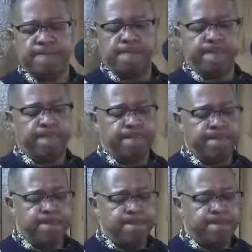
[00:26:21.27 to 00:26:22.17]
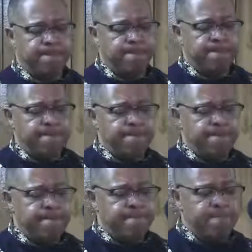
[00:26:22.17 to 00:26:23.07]

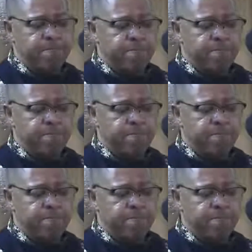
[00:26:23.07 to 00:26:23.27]
(silence)